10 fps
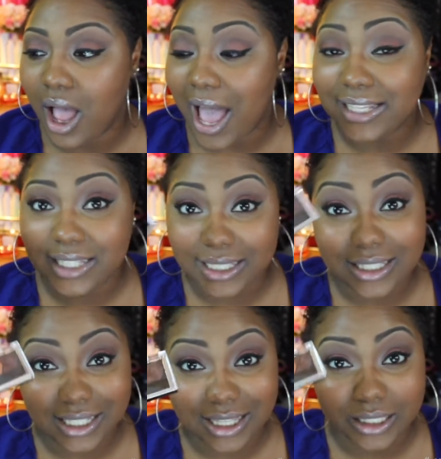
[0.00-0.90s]
I did
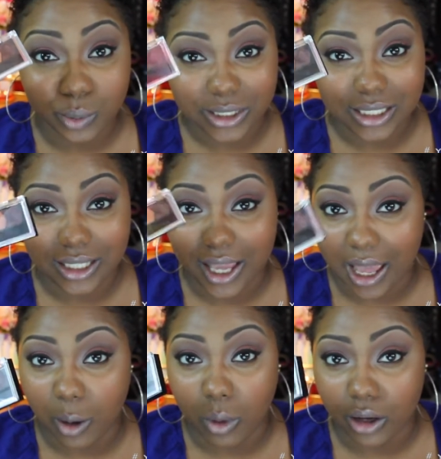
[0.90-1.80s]
see this recently
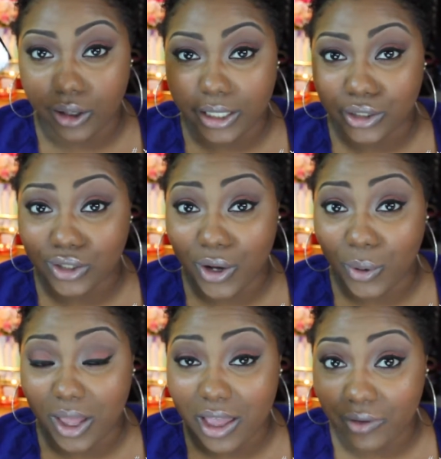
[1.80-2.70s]
at Walgreens,
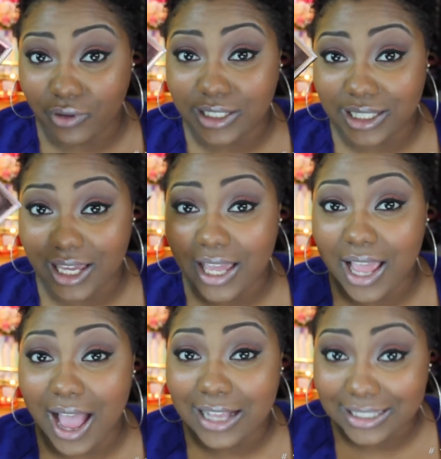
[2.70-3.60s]
so if you see
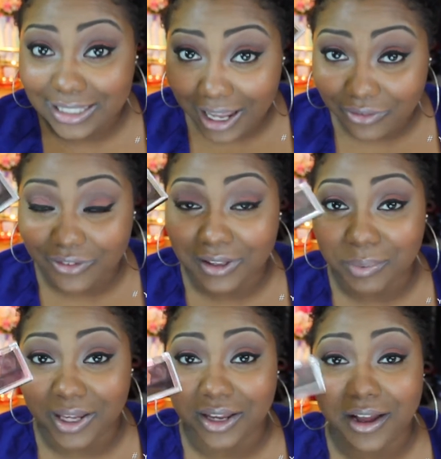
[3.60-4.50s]
it, definitely
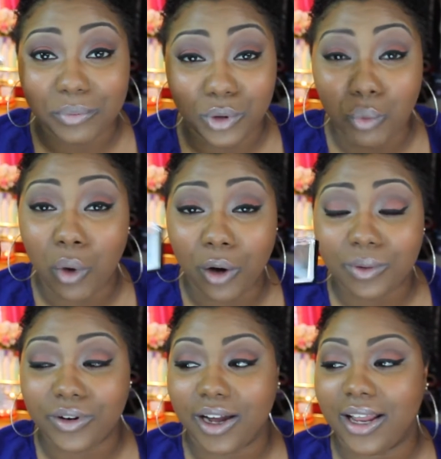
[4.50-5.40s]
pick it up. You won't
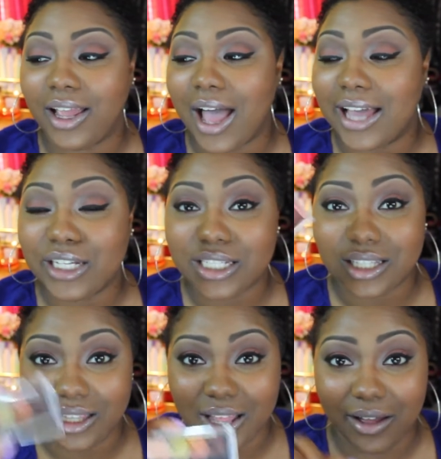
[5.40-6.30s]
regret it. I just
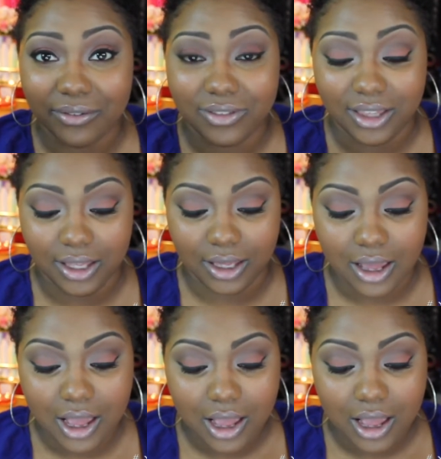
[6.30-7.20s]
love the
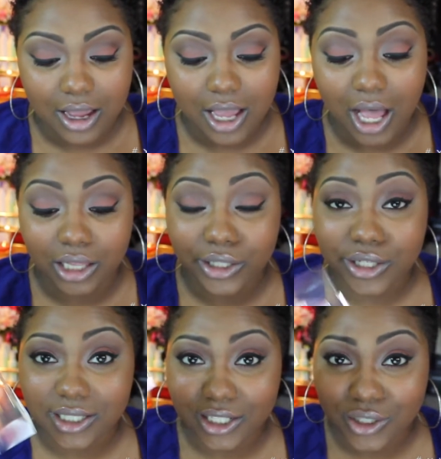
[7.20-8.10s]

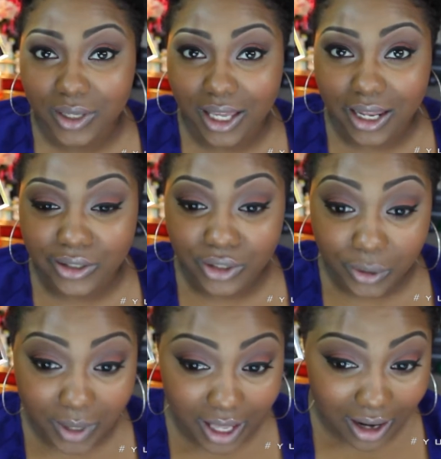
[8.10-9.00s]
colors that you get
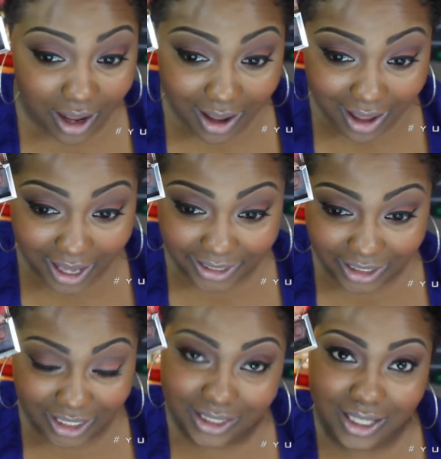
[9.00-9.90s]
into it.
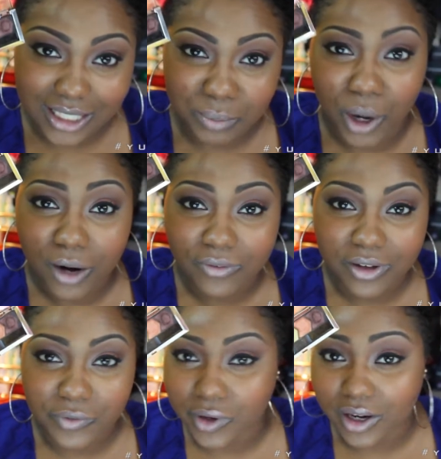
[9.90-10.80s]
It's
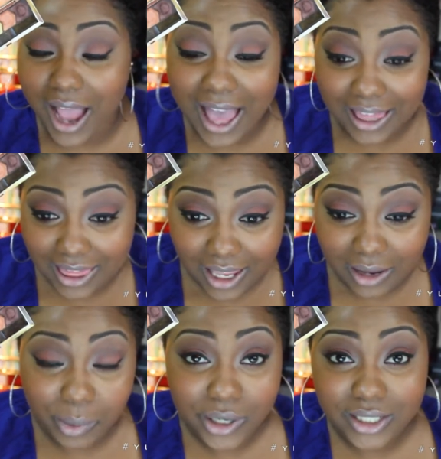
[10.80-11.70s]
perfect for, I
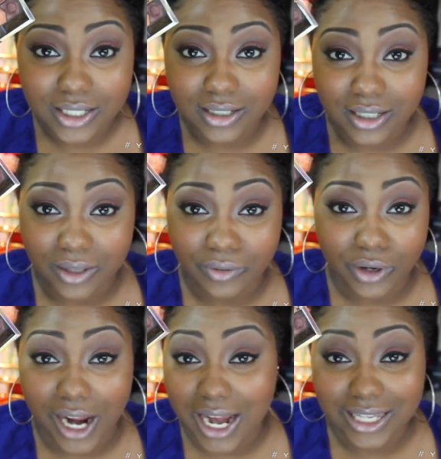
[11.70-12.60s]
think personally,
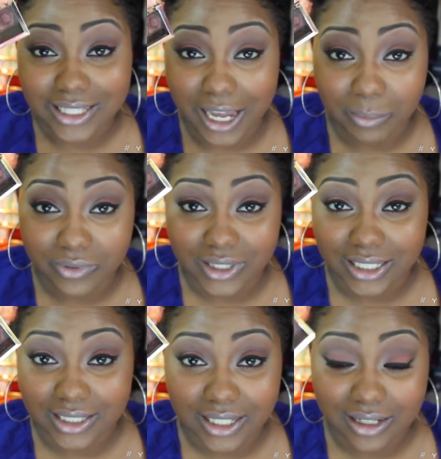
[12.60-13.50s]
for any type of
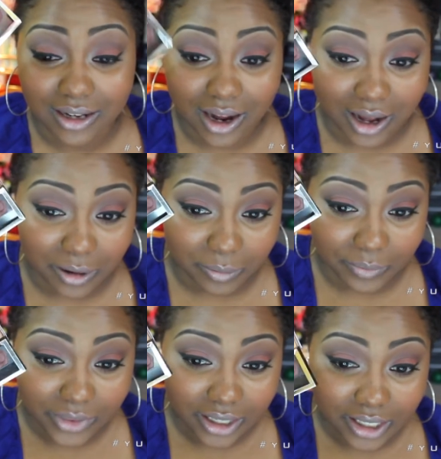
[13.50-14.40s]
season.
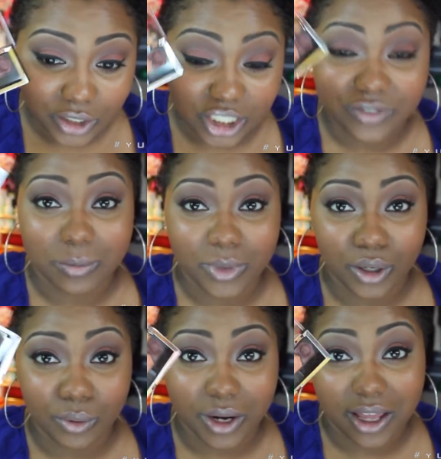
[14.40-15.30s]
Just from
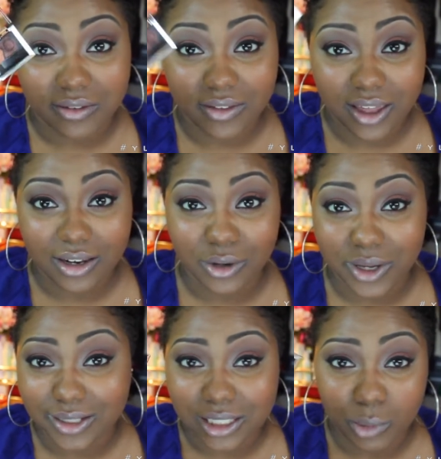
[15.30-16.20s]
the array of it, you
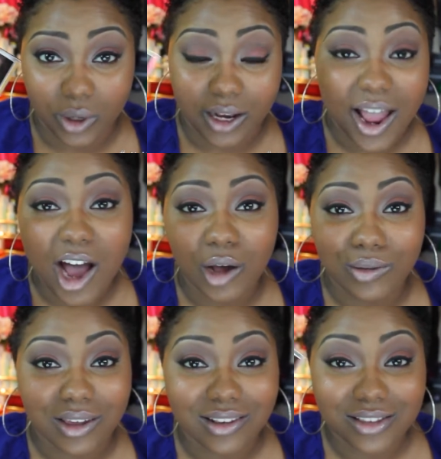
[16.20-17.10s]
can smoke it out,
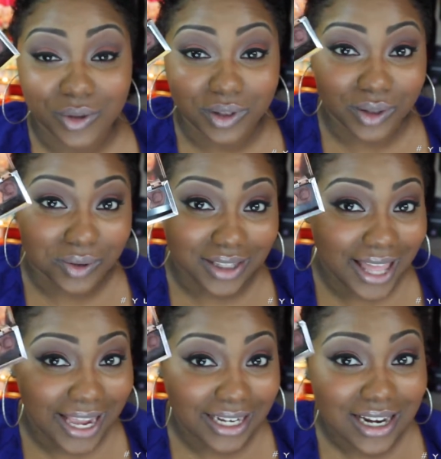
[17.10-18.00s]
you can do a little
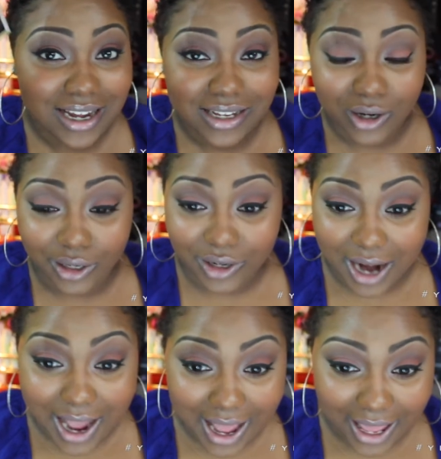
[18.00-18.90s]
light on your
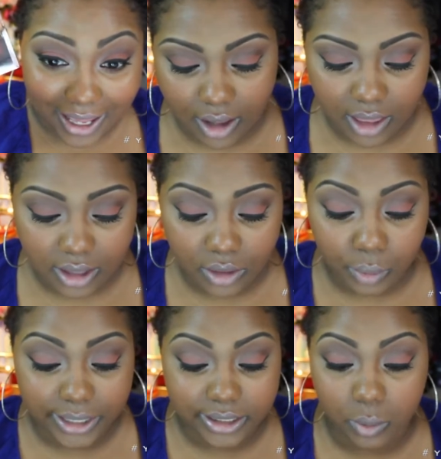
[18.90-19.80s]
eye. And then the
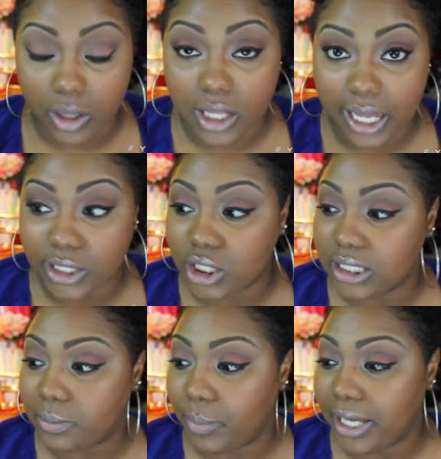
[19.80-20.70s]
recent one that I
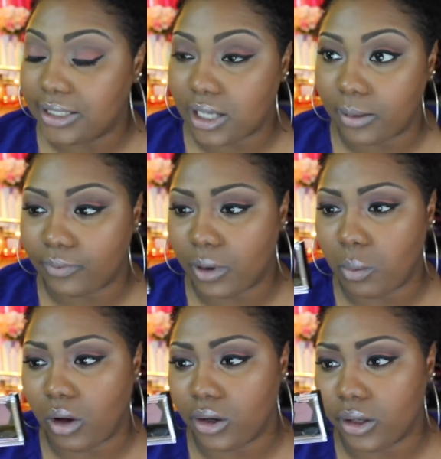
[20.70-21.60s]
just picked up from
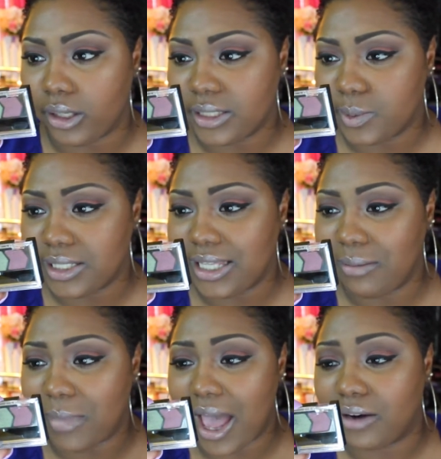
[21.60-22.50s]
Walgreens was the
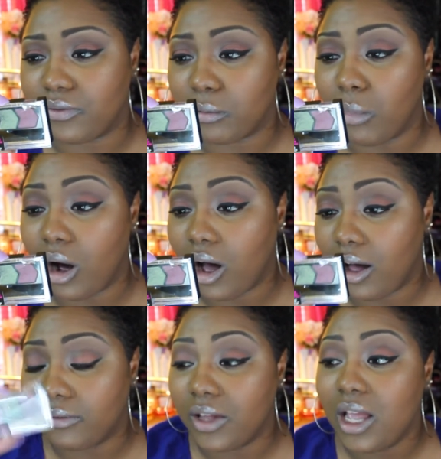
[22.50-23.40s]
Mad for
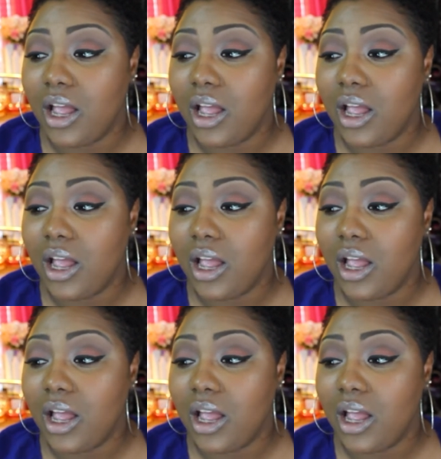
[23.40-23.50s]
Mauve.